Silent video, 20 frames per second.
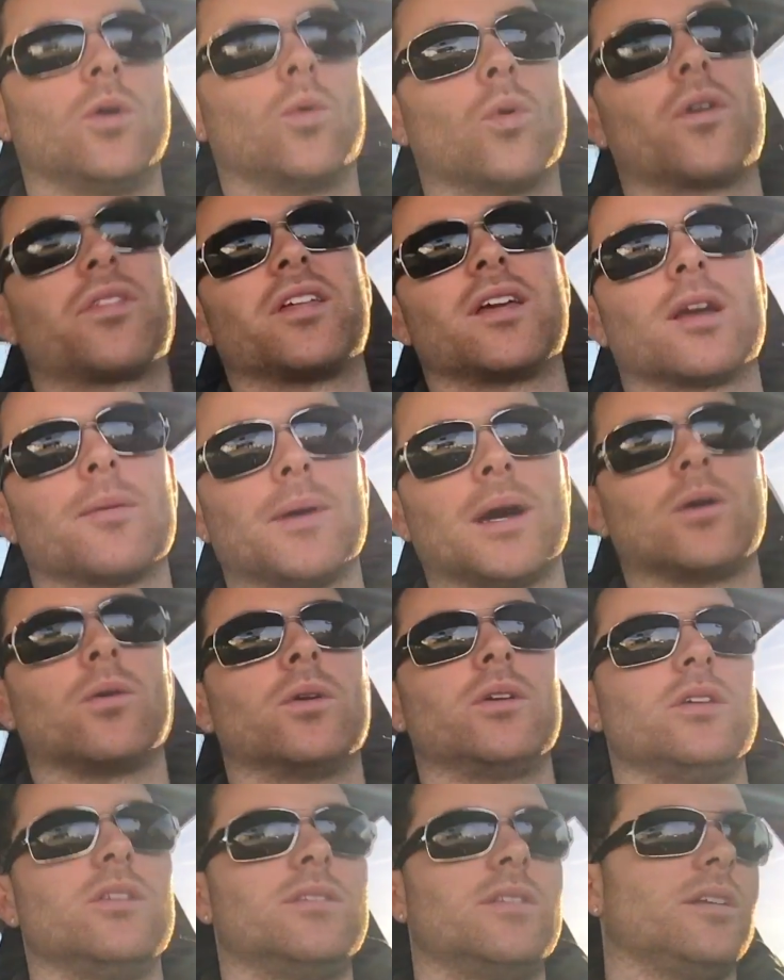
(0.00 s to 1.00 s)
or think about
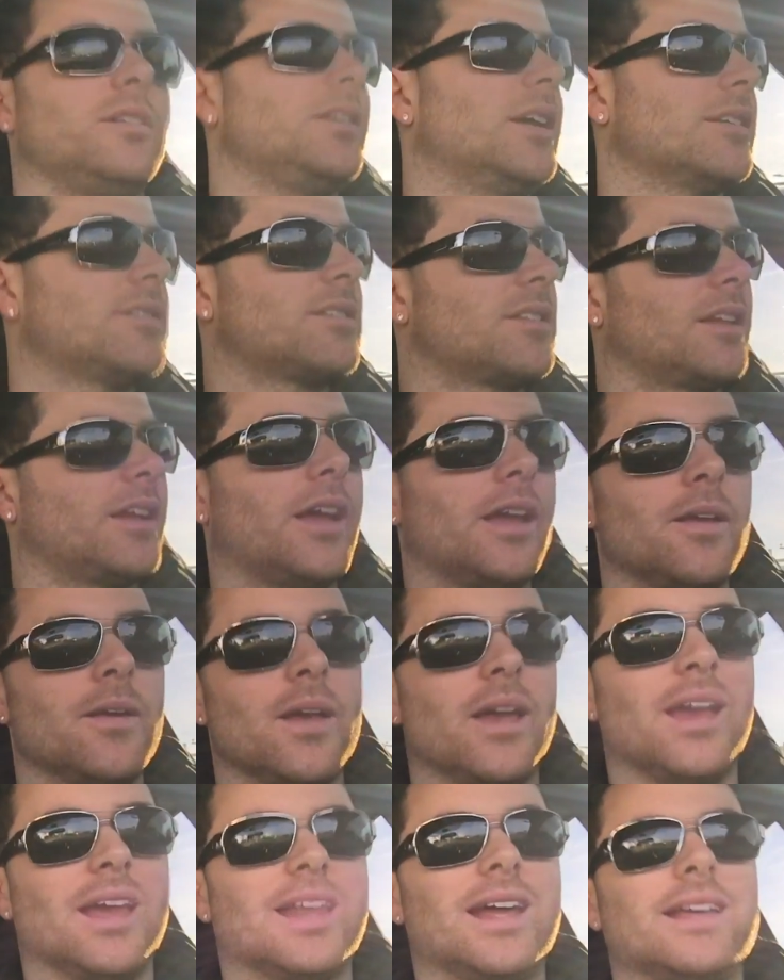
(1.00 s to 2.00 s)
what you did yesterday,
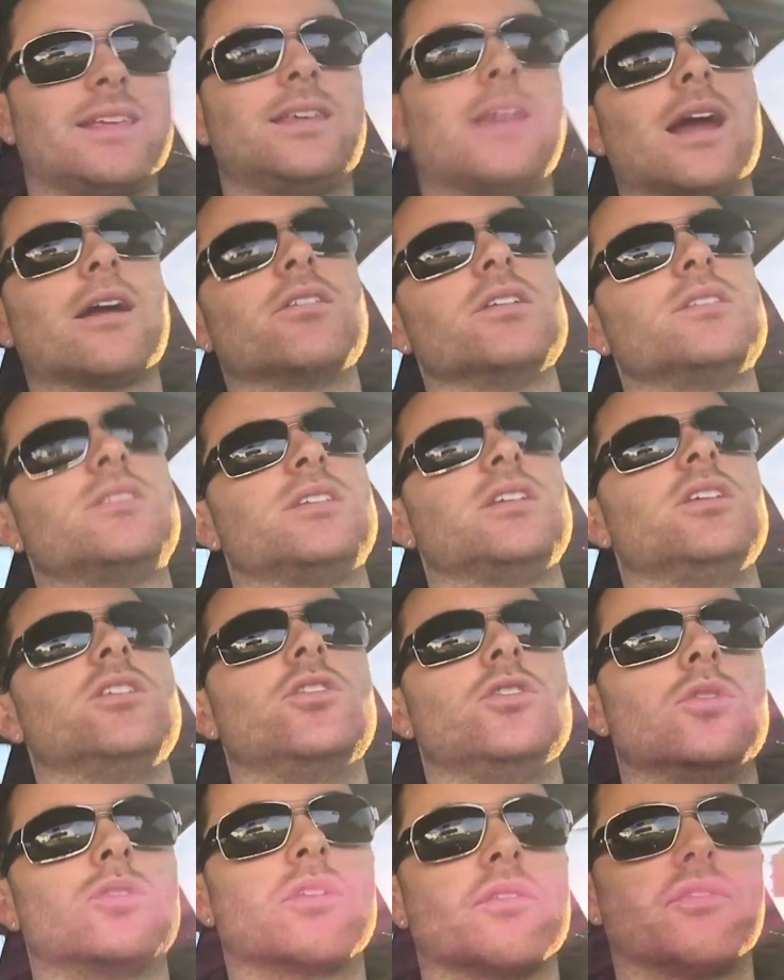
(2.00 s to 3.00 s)
and I guarantee
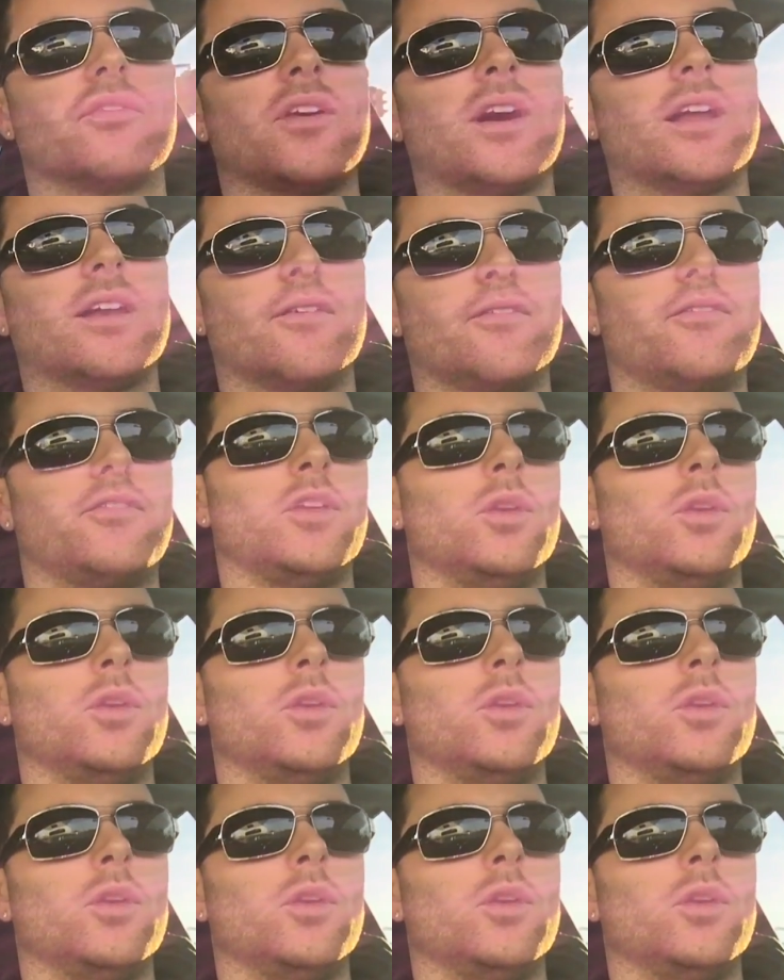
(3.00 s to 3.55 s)
you can find a